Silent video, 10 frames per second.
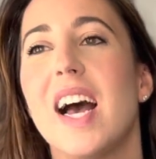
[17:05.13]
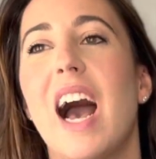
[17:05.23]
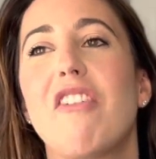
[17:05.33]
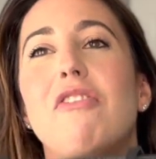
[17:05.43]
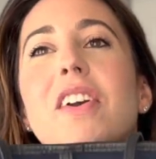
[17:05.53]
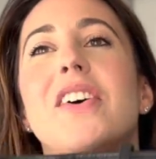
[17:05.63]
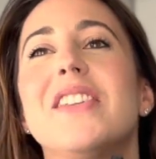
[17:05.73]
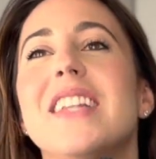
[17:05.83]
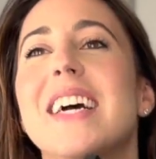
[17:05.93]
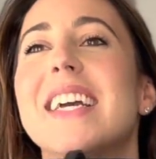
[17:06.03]
I feel
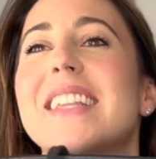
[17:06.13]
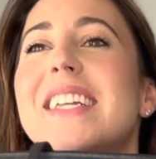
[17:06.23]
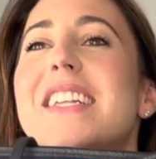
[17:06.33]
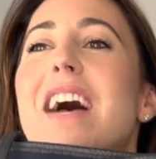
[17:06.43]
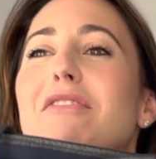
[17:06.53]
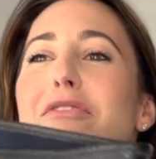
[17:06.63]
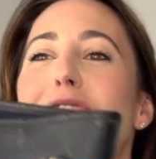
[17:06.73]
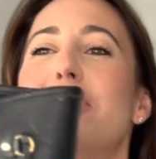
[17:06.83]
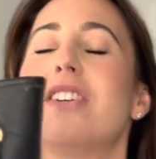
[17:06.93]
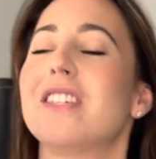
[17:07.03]
like the
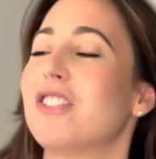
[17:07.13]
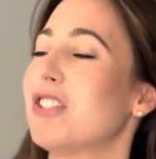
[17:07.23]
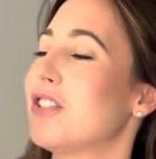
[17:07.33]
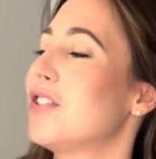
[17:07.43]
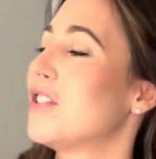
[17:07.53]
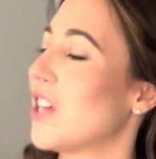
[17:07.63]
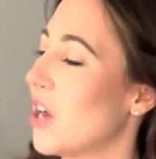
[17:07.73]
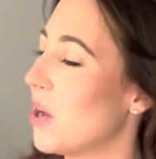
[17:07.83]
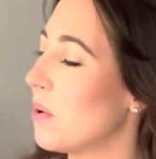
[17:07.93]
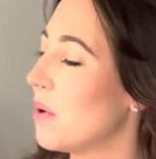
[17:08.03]
Neverfull is just
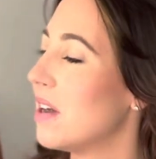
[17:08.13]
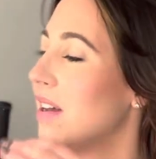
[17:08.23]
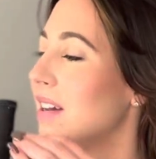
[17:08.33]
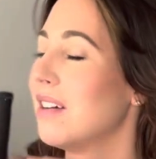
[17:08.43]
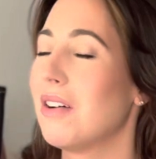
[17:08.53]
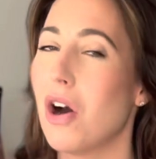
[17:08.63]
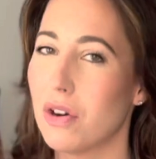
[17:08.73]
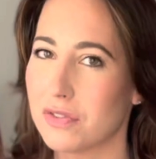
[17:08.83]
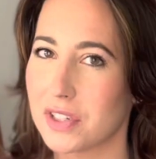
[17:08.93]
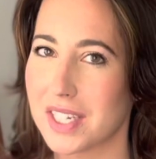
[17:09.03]
so
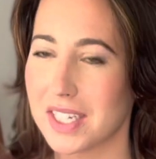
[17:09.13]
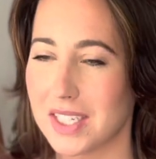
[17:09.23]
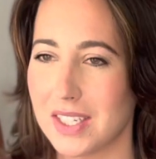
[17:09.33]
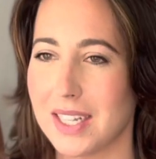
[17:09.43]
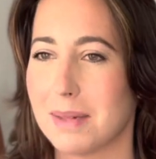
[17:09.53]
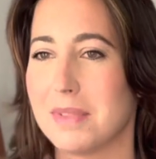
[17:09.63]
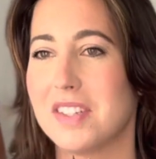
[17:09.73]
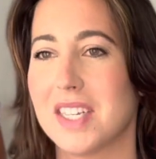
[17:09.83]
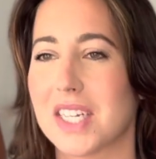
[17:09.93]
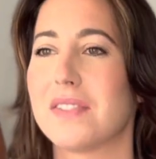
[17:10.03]
overkill and I'm
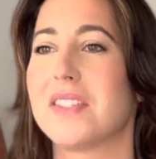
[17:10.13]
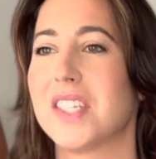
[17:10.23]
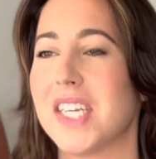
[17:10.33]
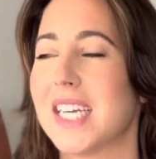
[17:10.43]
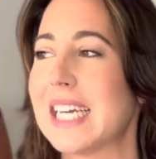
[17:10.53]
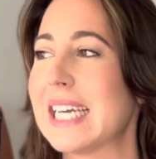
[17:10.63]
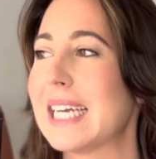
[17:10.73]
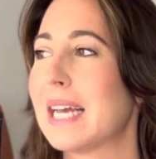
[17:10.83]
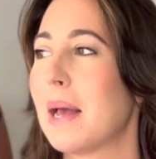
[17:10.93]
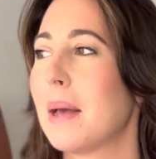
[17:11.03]
sick of seeing
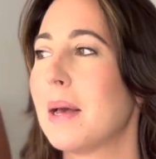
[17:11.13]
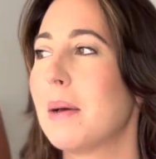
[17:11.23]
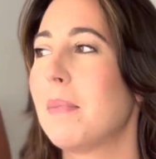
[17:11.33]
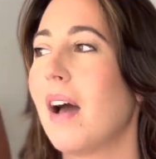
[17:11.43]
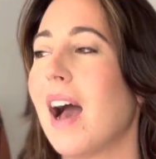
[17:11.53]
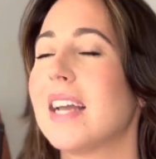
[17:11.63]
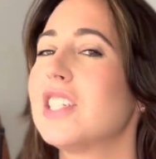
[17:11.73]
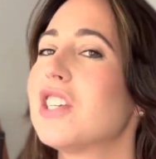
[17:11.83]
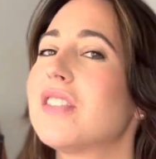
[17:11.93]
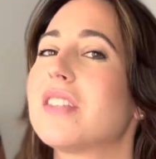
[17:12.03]
it, but I
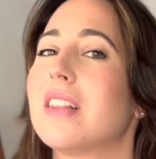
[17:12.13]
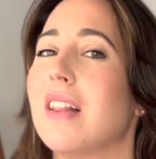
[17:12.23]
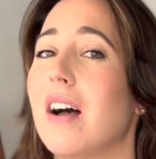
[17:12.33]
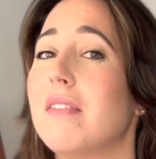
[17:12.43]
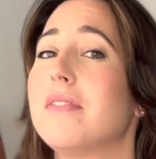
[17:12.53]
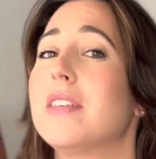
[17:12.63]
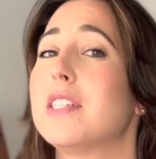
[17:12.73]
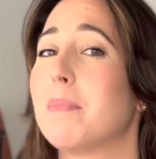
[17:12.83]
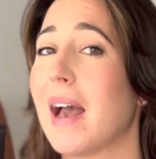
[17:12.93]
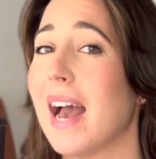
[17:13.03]
just love this
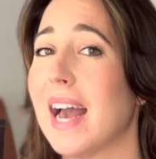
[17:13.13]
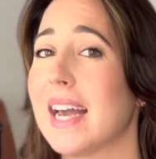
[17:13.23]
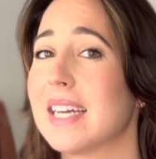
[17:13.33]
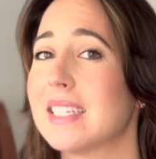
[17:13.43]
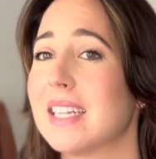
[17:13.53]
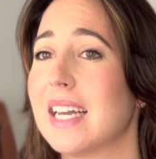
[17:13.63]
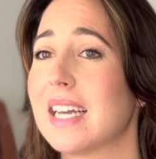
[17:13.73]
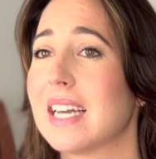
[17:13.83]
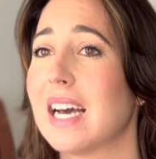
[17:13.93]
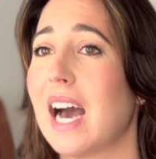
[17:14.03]
bag.
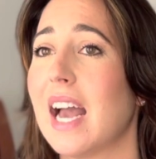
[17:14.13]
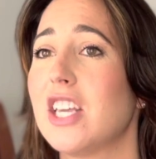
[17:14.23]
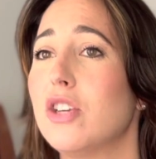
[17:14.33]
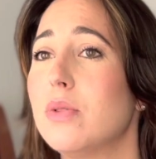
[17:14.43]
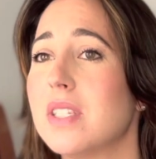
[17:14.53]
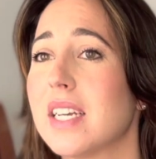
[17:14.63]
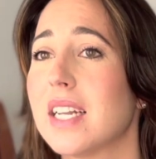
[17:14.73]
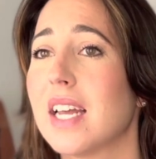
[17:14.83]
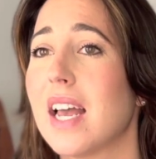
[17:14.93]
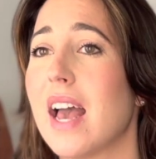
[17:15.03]
Like, I use
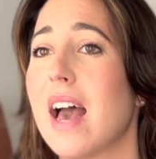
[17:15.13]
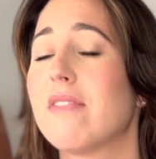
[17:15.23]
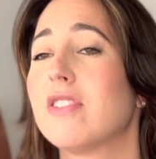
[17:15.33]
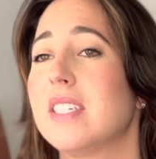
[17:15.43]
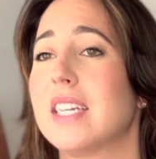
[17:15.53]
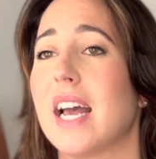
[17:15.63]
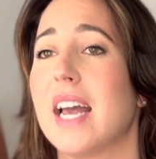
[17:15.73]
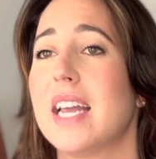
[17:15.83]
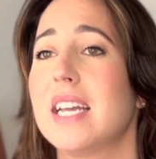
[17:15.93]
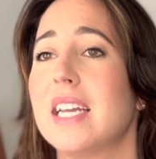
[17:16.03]
it every
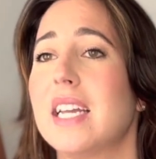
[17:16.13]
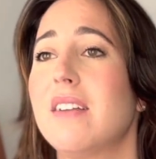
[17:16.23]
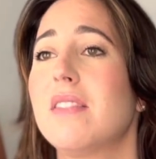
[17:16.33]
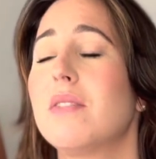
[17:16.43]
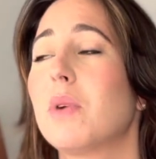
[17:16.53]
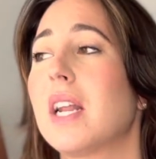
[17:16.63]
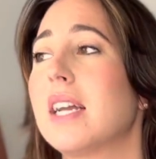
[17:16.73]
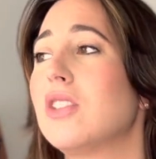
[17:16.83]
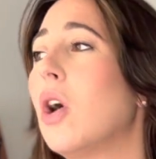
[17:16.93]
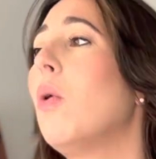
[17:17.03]
day, even when I
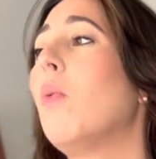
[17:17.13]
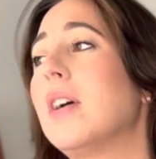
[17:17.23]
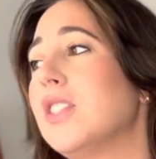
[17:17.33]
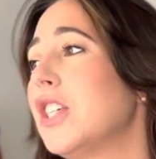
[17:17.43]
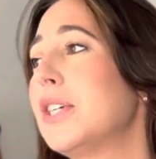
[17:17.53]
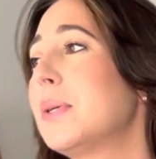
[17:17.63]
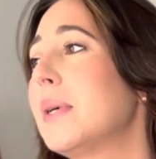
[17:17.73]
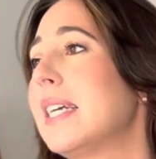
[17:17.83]
don't want to.